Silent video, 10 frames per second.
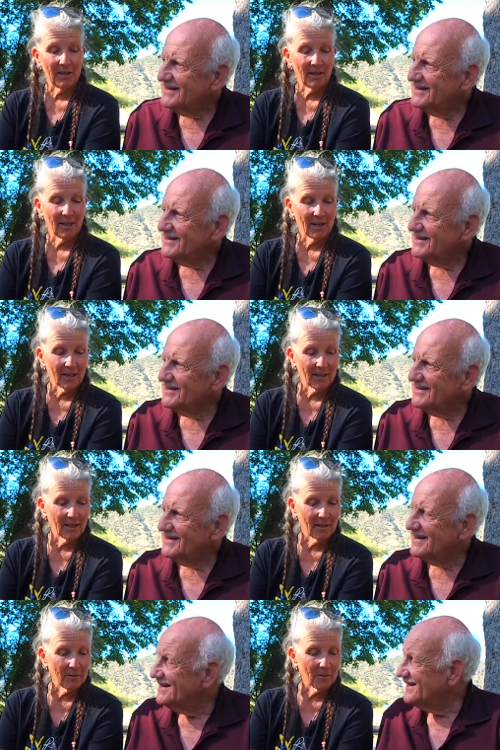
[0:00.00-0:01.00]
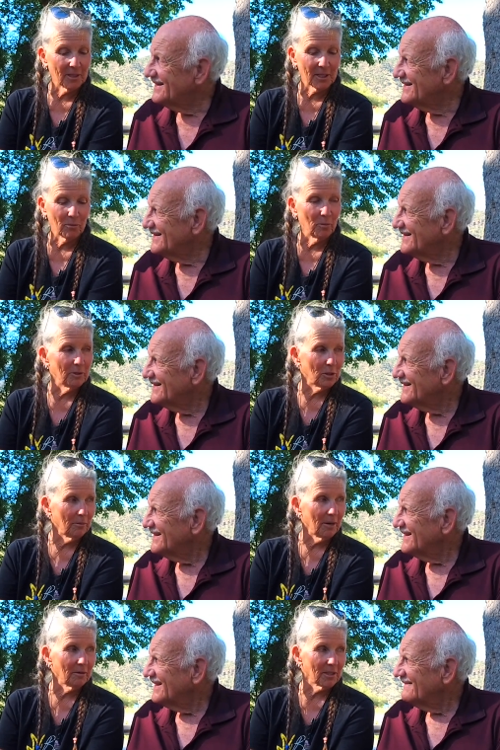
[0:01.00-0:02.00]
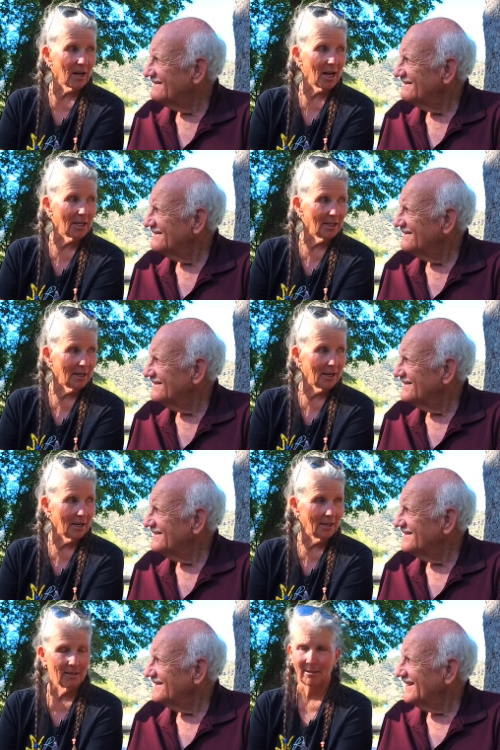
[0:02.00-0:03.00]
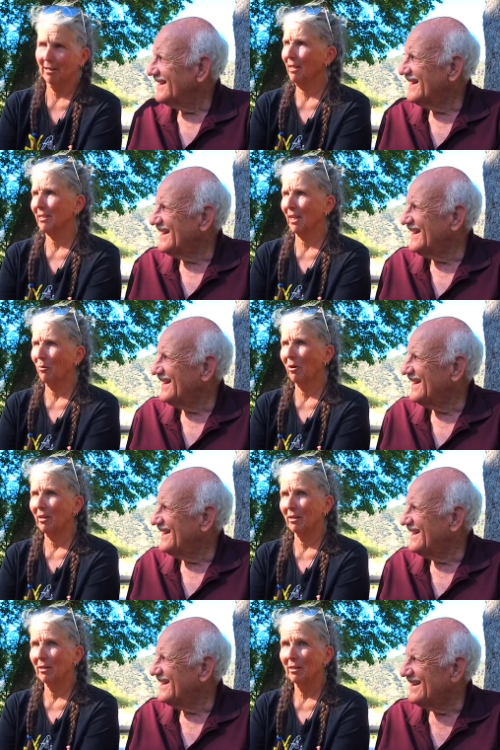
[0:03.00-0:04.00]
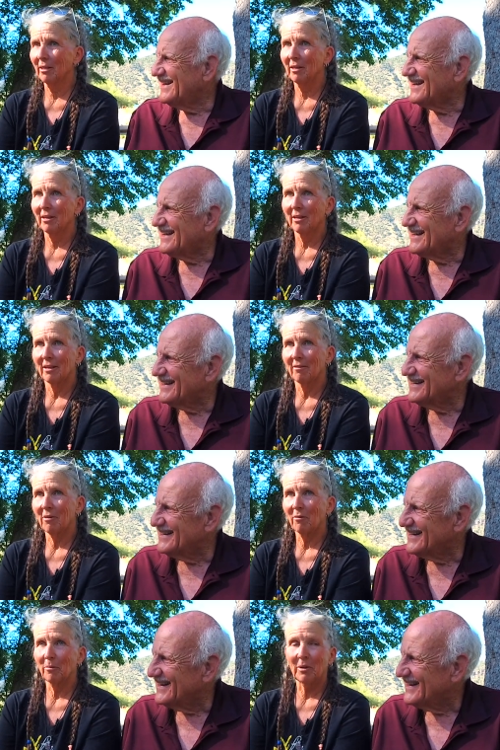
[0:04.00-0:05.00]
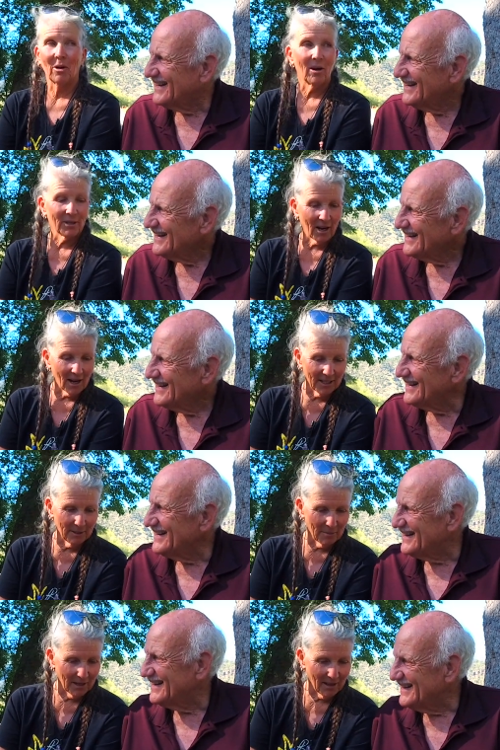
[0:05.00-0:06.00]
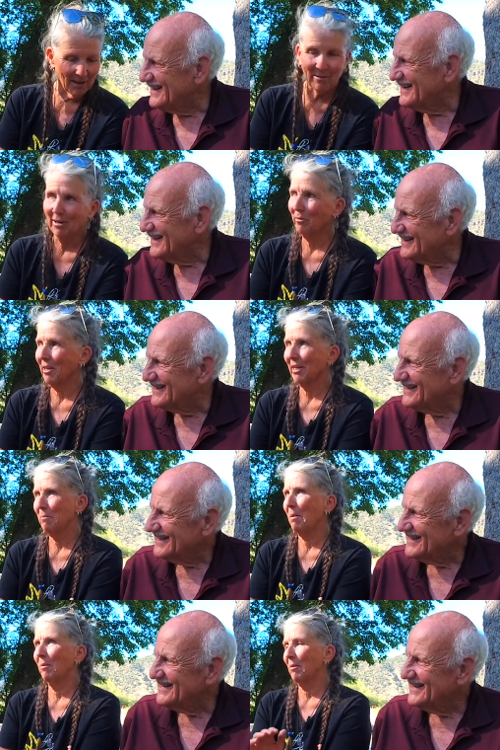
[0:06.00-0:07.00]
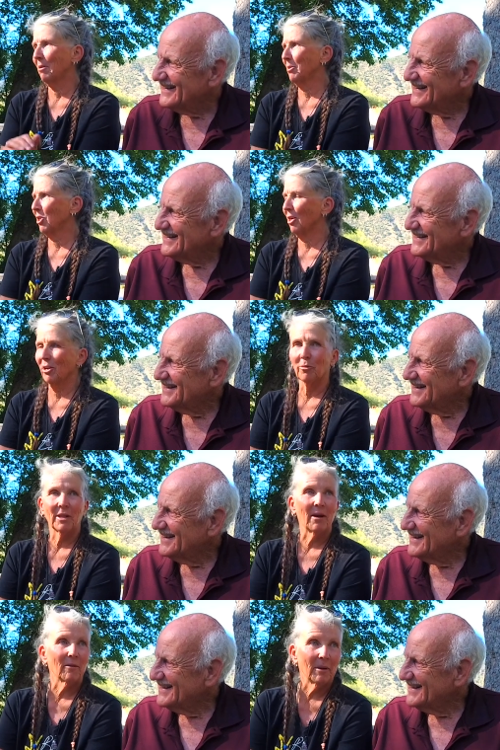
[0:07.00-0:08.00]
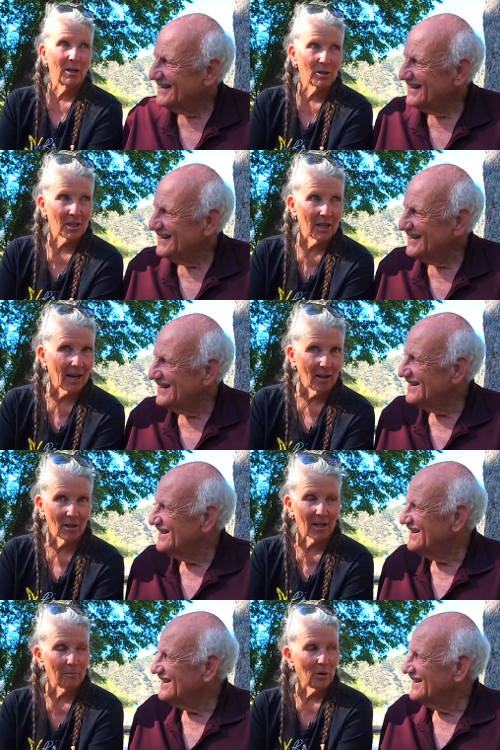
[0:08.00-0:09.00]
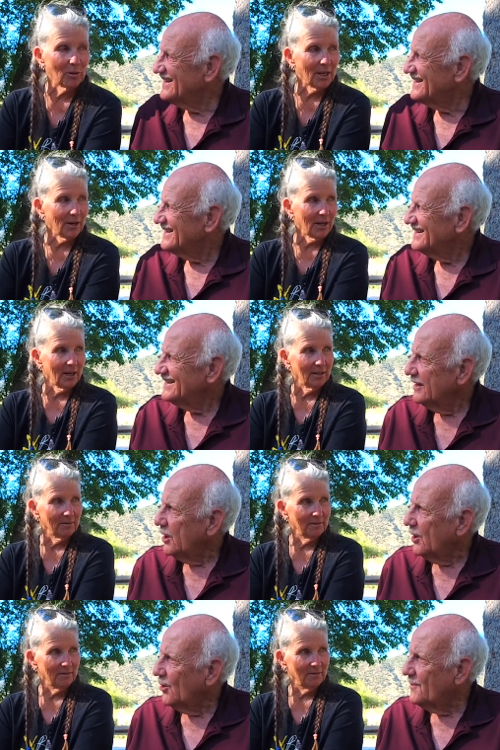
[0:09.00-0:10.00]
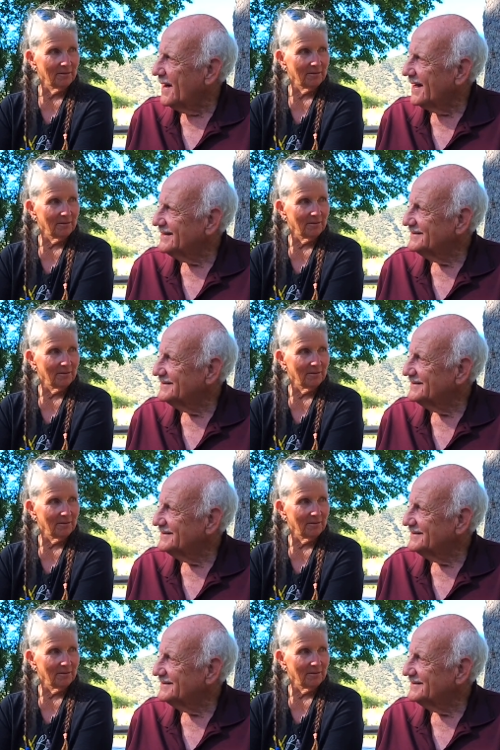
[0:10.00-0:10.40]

Speaker 1: like, some woman told me I was a hottie today. I was like, what? Never been called a hottie in my life, I don't think. Maybe when I was younger, when everybody used to think I looked like Bo Derek. Oh my.